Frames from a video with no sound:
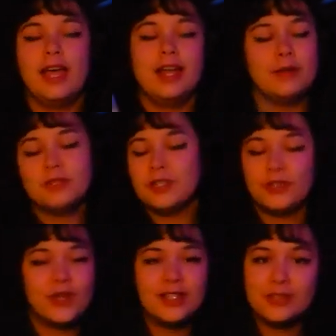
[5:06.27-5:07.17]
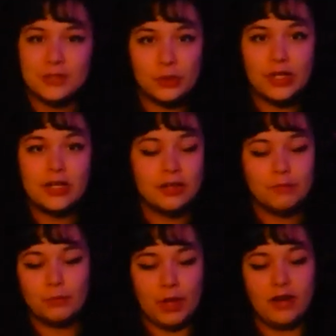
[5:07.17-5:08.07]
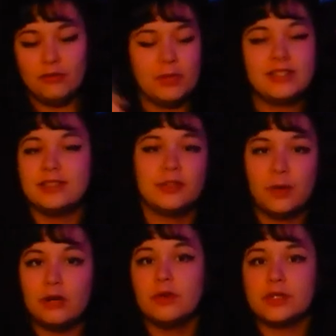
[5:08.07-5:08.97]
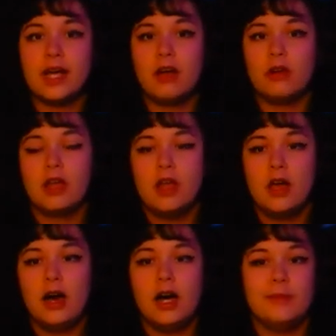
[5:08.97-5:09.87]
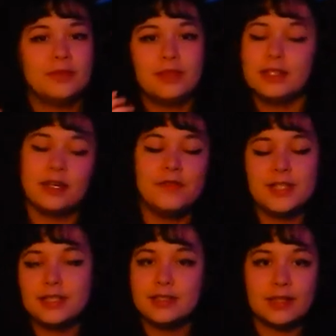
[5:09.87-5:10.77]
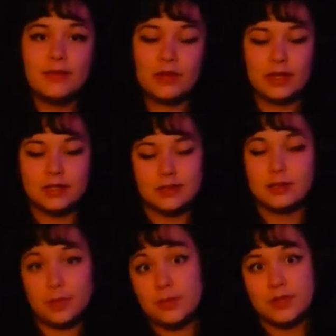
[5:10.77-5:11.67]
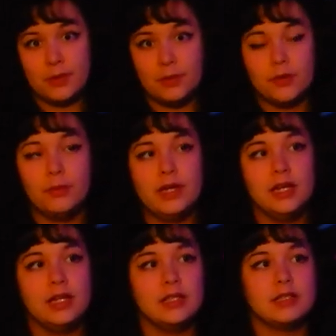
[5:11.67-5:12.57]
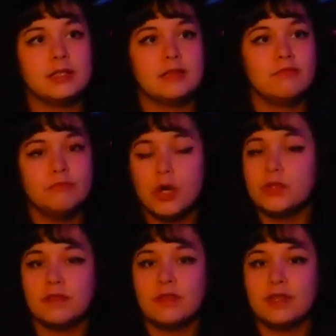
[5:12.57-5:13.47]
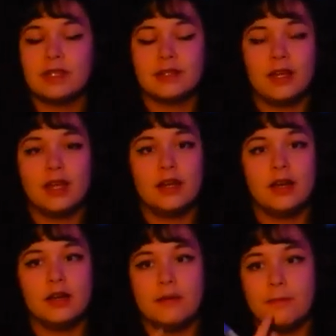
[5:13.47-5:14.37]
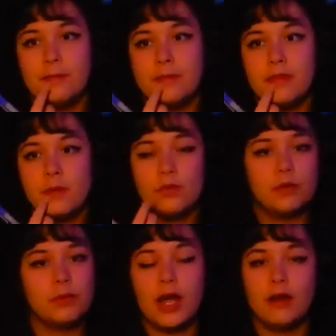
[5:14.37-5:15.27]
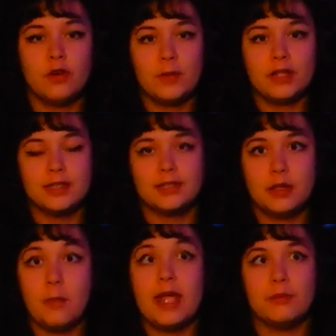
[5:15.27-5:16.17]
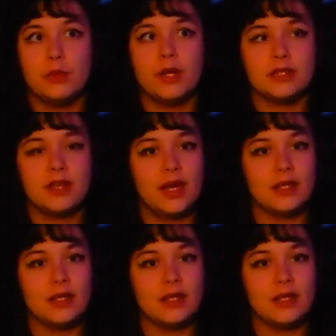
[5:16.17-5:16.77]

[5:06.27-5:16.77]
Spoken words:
I'm just gonna show you guys on the screen kind of basically what I wrote down. This obviously isn't everything because it's a big piece of paper, but it's most of the things that were kind of on my list, like the main point.